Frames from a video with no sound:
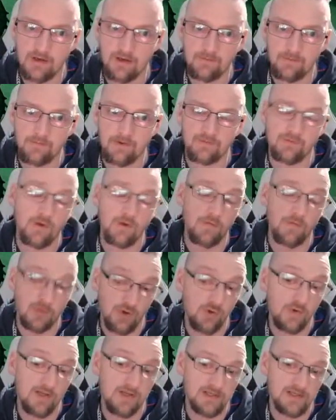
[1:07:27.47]
I've got the
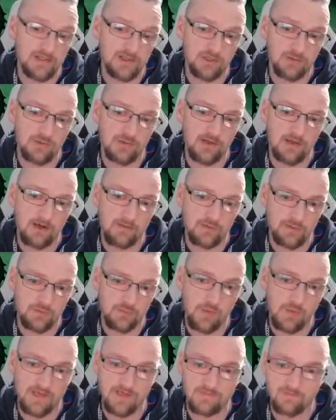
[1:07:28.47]
coins to do it. I'm just
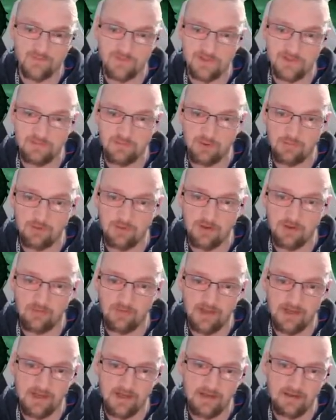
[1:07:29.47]
waiting for it to pop up
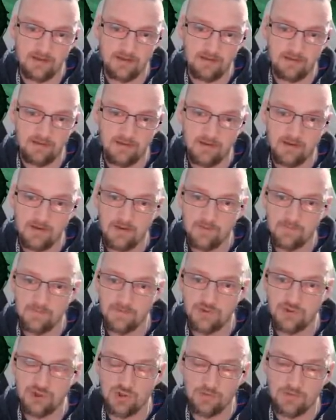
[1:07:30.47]
in the
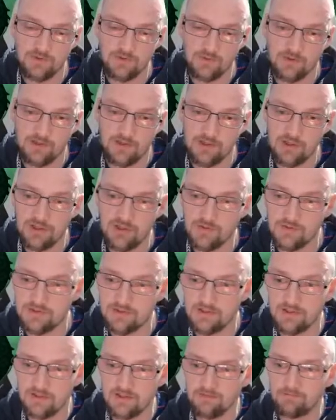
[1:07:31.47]
shop so I can use
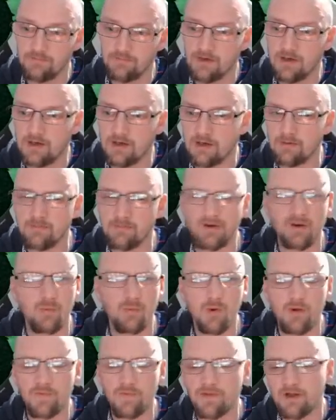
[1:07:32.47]
the
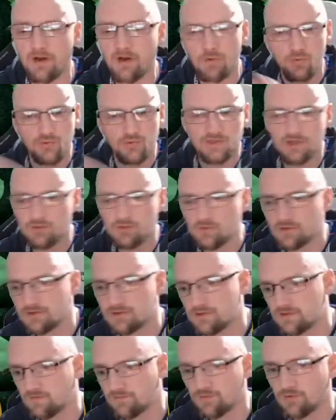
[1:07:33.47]
what are the gold
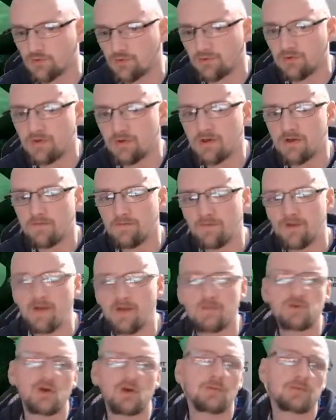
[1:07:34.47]
tokens for? You know,
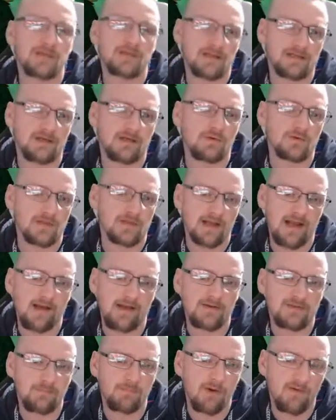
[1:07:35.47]
the top tier tokens that allow you
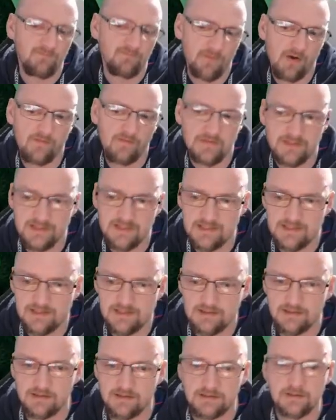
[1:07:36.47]
to buy 5 and
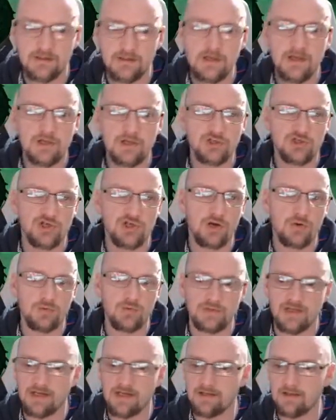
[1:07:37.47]
6-star souls.
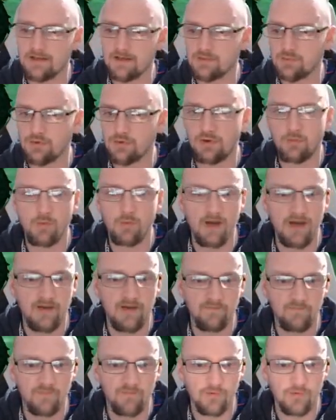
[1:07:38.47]
That's what I'm waiting
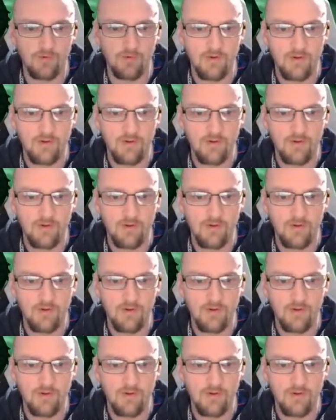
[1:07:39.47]
for.